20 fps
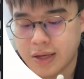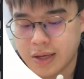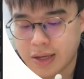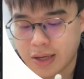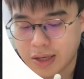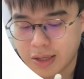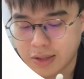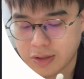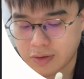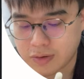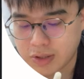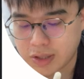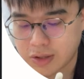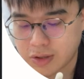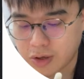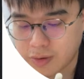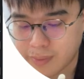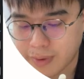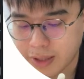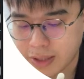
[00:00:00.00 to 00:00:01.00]
and your
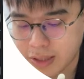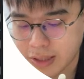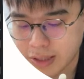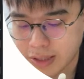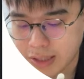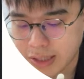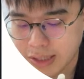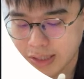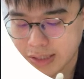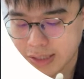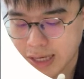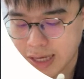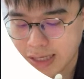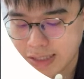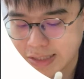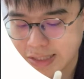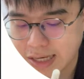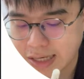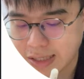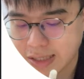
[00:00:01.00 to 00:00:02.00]
denominator is
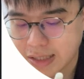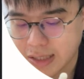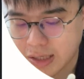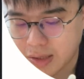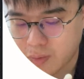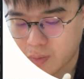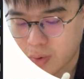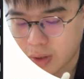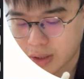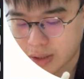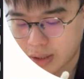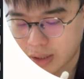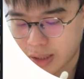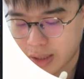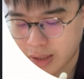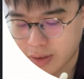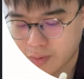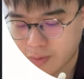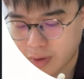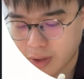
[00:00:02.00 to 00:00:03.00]
exactly what
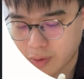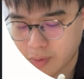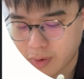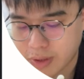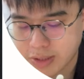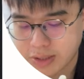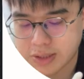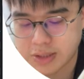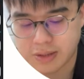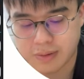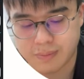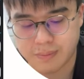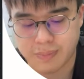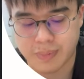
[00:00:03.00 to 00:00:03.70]
they requested